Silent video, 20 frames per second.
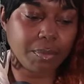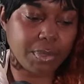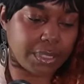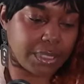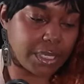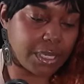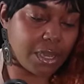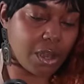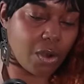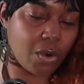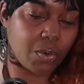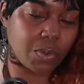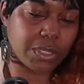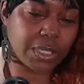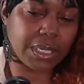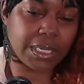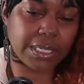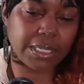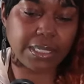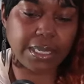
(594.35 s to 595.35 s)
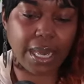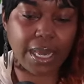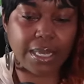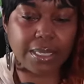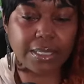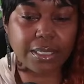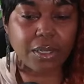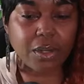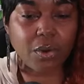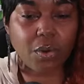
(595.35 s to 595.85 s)
CEOs in the
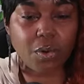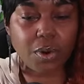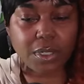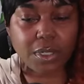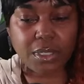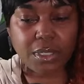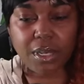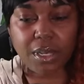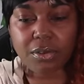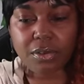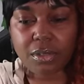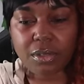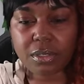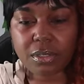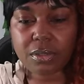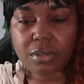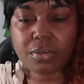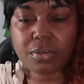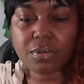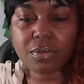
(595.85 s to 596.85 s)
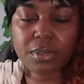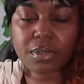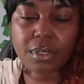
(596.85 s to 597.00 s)
states and the courts tell you to do.